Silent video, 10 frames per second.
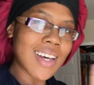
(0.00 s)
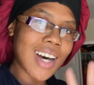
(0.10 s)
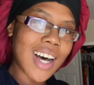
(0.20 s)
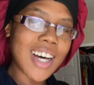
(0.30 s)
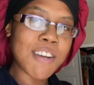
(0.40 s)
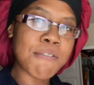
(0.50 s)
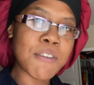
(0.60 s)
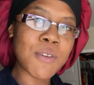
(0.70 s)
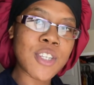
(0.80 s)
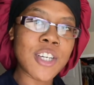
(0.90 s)

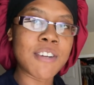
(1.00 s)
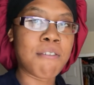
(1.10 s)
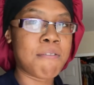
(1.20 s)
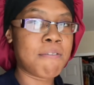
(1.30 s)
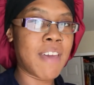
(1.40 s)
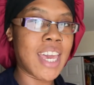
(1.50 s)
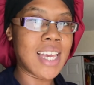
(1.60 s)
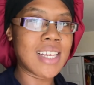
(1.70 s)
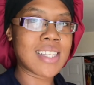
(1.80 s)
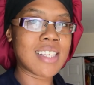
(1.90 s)
unfiltered
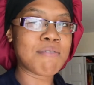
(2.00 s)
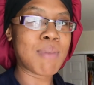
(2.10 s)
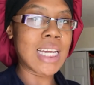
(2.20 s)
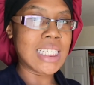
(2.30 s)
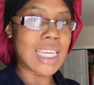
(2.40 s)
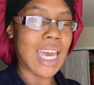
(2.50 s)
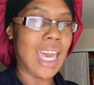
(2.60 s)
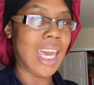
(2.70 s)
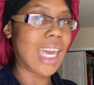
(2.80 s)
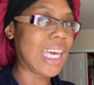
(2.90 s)
phase of my
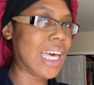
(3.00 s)
day.